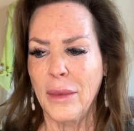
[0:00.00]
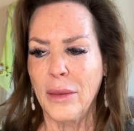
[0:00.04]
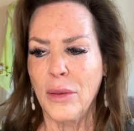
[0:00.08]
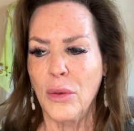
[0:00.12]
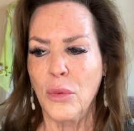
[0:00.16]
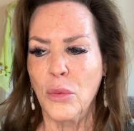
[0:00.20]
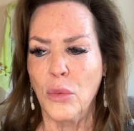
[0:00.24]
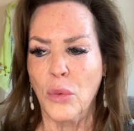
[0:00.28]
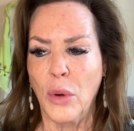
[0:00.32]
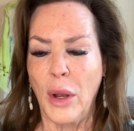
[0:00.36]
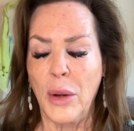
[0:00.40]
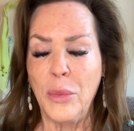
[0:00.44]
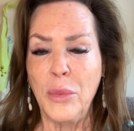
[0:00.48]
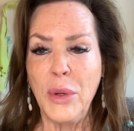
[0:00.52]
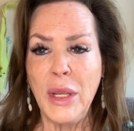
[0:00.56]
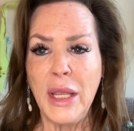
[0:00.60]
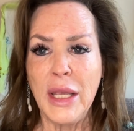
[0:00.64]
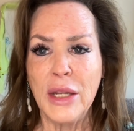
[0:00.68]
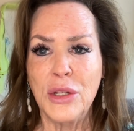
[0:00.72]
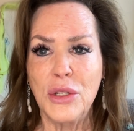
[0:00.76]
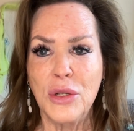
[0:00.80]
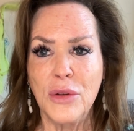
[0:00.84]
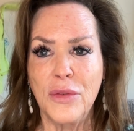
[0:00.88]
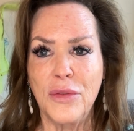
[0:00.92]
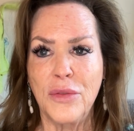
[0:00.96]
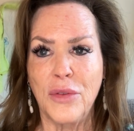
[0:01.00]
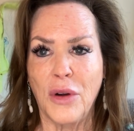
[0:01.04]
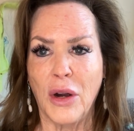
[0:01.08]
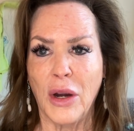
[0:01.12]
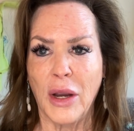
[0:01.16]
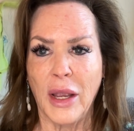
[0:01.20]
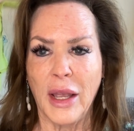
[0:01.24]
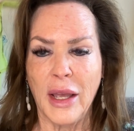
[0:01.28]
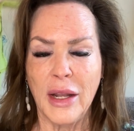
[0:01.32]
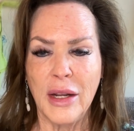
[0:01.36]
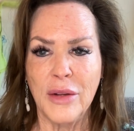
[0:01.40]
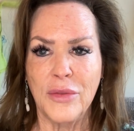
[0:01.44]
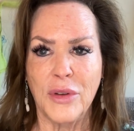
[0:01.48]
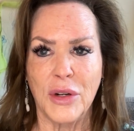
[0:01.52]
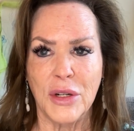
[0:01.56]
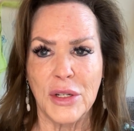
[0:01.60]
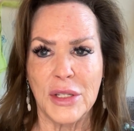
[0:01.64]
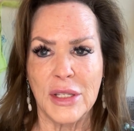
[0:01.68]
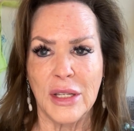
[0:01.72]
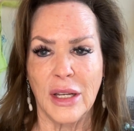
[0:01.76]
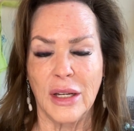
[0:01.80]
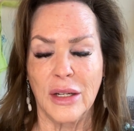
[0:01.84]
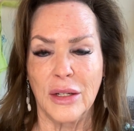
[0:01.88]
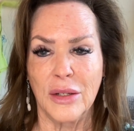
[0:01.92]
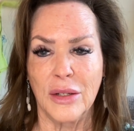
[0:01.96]
When we get too far ahead of
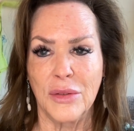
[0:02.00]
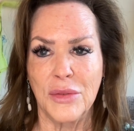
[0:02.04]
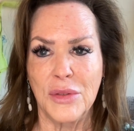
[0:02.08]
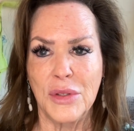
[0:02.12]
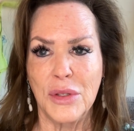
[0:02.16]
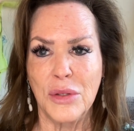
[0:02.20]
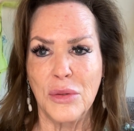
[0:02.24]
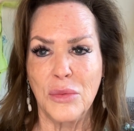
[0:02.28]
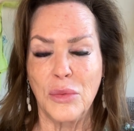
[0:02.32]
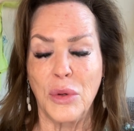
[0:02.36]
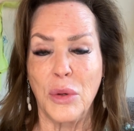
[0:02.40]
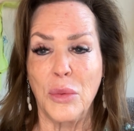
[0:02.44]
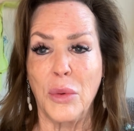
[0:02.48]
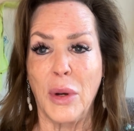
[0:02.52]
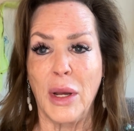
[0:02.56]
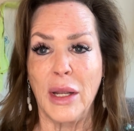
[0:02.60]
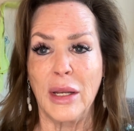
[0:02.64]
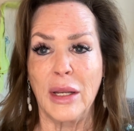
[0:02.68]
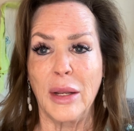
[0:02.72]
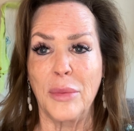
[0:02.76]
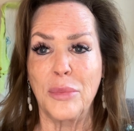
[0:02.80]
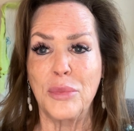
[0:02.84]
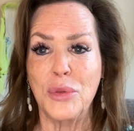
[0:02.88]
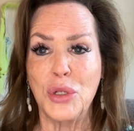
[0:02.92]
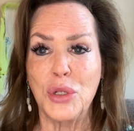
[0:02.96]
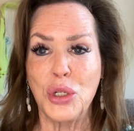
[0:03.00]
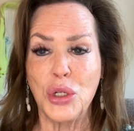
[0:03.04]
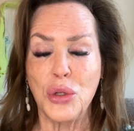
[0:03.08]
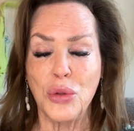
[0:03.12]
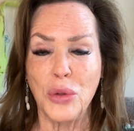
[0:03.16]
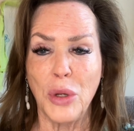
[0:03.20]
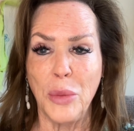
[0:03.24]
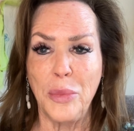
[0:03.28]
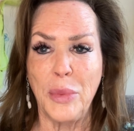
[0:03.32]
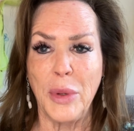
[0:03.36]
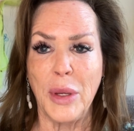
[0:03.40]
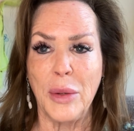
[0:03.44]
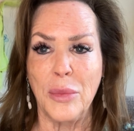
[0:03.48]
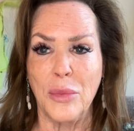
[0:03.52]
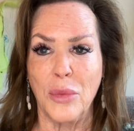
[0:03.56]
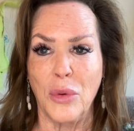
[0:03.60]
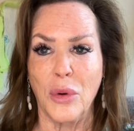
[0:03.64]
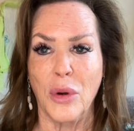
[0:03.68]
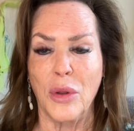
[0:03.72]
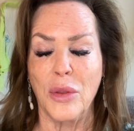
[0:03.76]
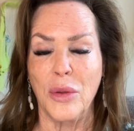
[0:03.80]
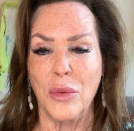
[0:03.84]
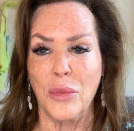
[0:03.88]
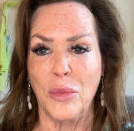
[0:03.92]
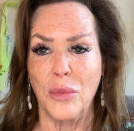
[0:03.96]
ourselves, we wind up tripping
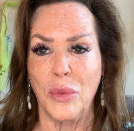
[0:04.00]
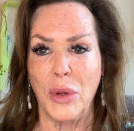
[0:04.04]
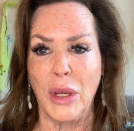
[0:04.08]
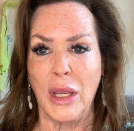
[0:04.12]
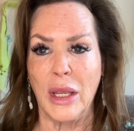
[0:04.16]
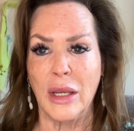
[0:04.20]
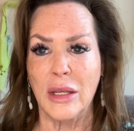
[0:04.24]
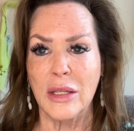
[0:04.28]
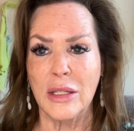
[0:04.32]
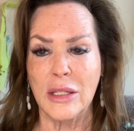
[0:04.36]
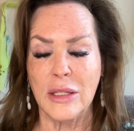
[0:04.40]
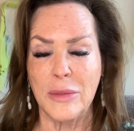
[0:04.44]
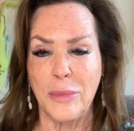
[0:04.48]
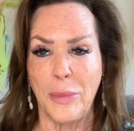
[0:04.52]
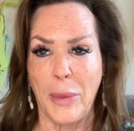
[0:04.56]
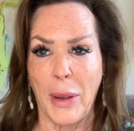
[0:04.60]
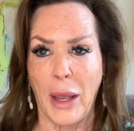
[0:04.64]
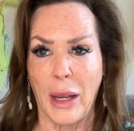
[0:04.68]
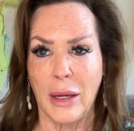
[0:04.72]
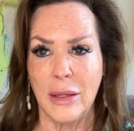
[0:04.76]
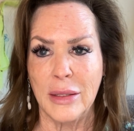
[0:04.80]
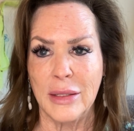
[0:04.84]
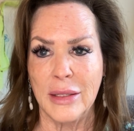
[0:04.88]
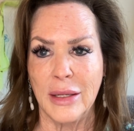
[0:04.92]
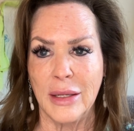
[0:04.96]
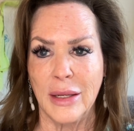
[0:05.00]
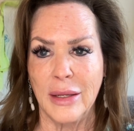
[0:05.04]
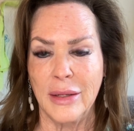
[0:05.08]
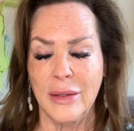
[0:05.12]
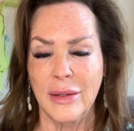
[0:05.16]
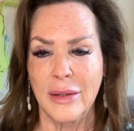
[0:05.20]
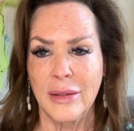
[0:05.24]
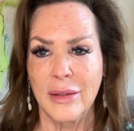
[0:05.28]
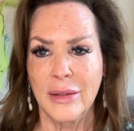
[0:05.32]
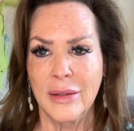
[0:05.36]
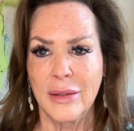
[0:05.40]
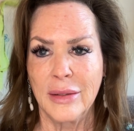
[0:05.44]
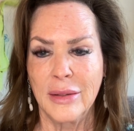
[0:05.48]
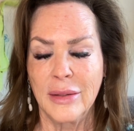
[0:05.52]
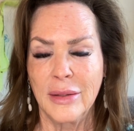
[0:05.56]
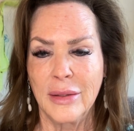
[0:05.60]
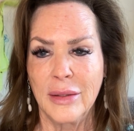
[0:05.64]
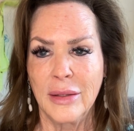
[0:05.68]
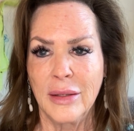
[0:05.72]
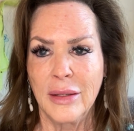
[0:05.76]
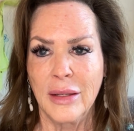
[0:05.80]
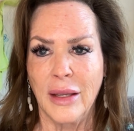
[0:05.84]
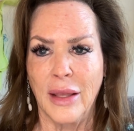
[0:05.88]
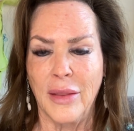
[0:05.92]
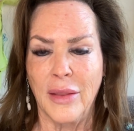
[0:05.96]
more than we expected.
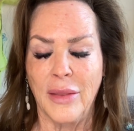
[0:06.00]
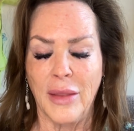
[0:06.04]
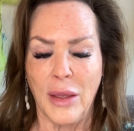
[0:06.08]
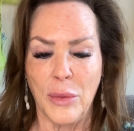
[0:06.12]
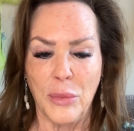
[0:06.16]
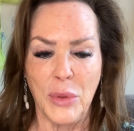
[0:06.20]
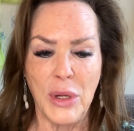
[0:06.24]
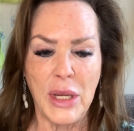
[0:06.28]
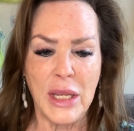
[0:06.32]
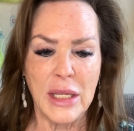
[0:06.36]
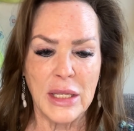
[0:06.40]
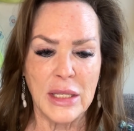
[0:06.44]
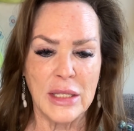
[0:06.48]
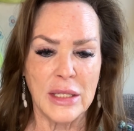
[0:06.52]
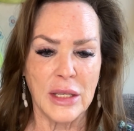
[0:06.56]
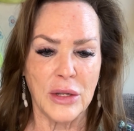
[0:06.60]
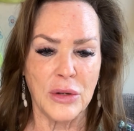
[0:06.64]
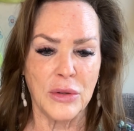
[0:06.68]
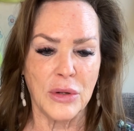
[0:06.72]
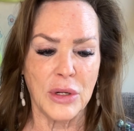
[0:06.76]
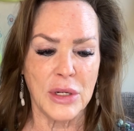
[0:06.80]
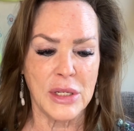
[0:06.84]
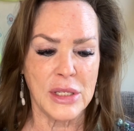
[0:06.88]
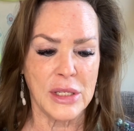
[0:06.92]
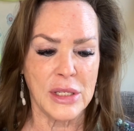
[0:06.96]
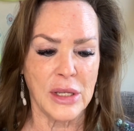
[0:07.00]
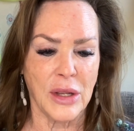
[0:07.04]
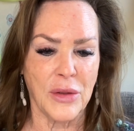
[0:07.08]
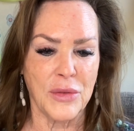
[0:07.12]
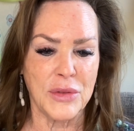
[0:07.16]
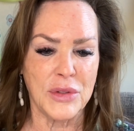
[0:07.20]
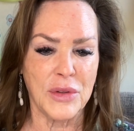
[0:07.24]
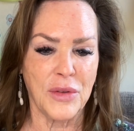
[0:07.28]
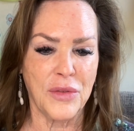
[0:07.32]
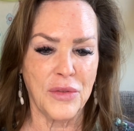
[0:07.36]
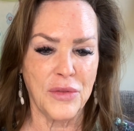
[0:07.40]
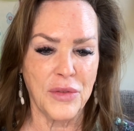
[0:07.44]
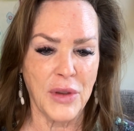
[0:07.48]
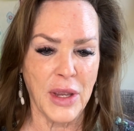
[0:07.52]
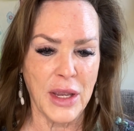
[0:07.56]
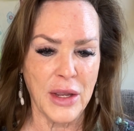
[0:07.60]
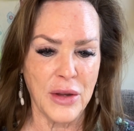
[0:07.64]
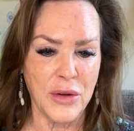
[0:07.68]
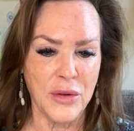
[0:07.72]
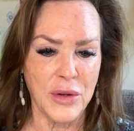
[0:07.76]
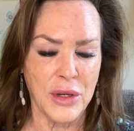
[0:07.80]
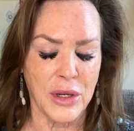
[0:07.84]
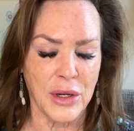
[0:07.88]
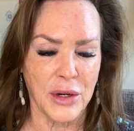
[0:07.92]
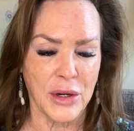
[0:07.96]
And then we consider ourselves a
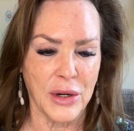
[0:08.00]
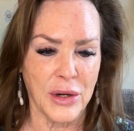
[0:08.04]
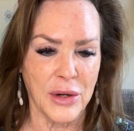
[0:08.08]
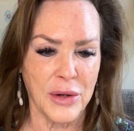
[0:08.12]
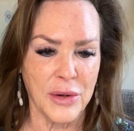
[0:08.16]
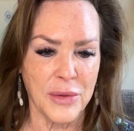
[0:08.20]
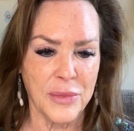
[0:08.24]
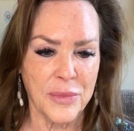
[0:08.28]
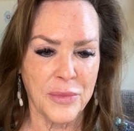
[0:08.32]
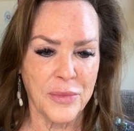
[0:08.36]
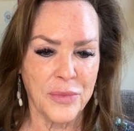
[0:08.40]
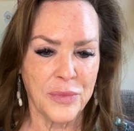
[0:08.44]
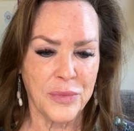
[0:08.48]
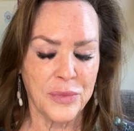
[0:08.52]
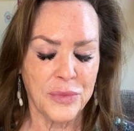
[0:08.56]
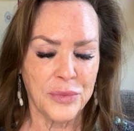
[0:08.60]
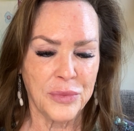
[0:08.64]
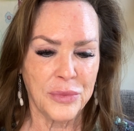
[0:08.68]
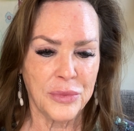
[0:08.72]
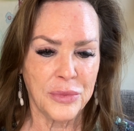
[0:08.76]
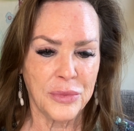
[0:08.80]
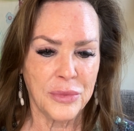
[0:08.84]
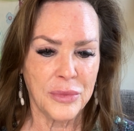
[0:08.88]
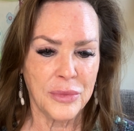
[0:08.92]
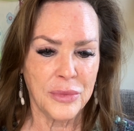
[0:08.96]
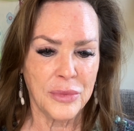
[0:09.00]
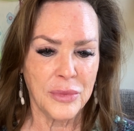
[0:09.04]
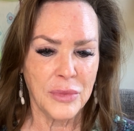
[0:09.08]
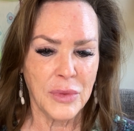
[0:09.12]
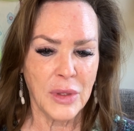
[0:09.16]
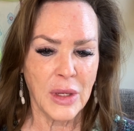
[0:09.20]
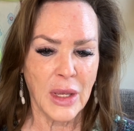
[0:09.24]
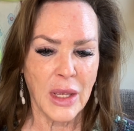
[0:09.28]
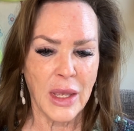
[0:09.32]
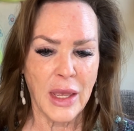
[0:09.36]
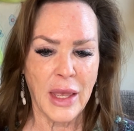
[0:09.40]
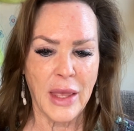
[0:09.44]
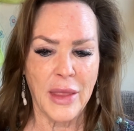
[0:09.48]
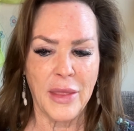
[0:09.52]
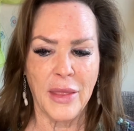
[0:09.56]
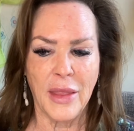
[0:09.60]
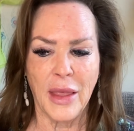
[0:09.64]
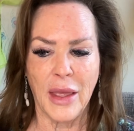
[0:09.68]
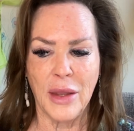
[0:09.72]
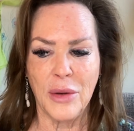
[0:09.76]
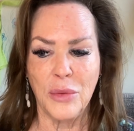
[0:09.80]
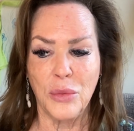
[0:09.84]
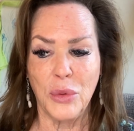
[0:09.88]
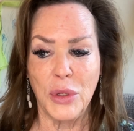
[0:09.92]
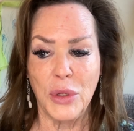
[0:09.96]
failure. And
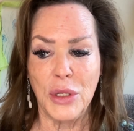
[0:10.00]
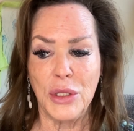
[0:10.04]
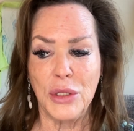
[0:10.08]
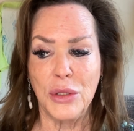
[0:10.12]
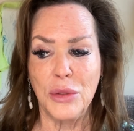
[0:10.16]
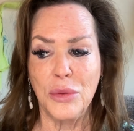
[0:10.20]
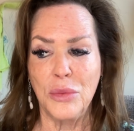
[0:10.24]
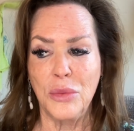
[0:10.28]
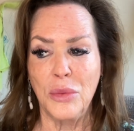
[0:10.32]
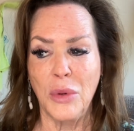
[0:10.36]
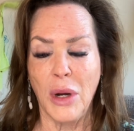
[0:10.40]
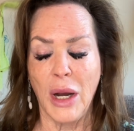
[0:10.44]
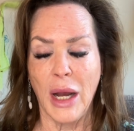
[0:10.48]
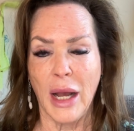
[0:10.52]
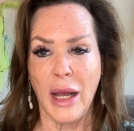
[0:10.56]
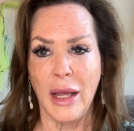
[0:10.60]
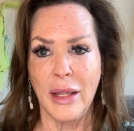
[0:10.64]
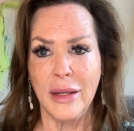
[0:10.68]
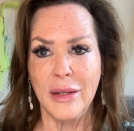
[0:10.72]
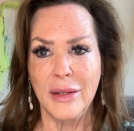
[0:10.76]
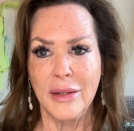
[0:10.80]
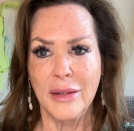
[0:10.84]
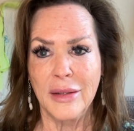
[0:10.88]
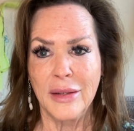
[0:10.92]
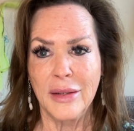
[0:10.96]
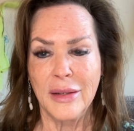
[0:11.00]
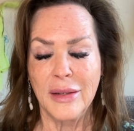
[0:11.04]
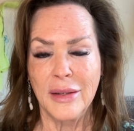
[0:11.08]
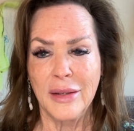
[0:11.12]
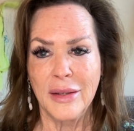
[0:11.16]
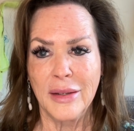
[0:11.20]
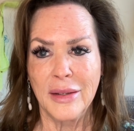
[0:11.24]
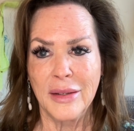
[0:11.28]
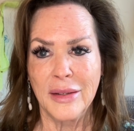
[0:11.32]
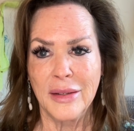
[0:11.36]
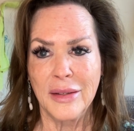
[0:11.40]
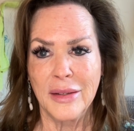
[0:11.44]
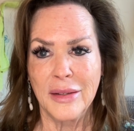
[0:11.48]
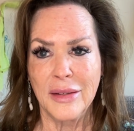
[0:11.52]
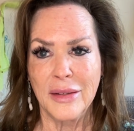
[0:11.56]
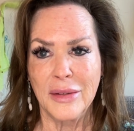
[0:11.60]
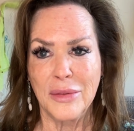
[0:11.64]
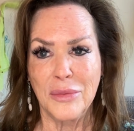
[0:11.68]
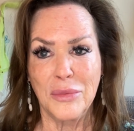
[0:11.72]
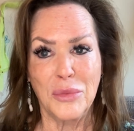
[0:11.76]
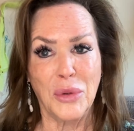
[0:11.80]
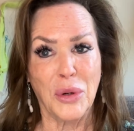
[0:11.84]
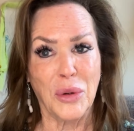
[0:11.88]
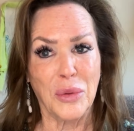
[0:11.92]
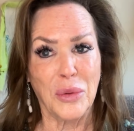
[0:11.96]
then we do what?
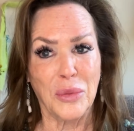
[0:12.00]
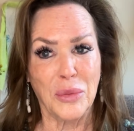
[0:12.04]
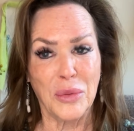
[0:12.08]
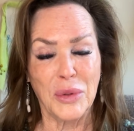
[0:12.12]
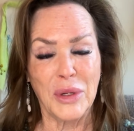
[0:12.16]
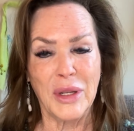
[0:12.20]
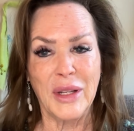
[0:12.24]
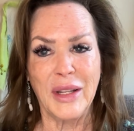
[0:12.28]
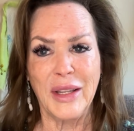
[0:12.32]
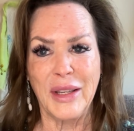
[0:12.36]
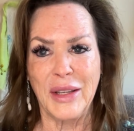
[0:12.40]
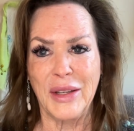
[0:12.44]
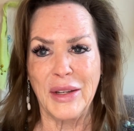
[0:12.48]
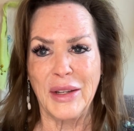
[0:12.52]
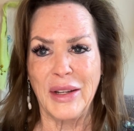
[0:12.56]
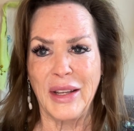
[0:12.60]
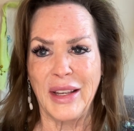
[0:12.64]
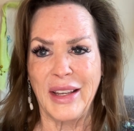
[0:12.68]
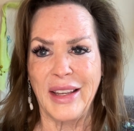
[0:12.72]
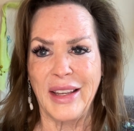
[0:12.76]
We're really good at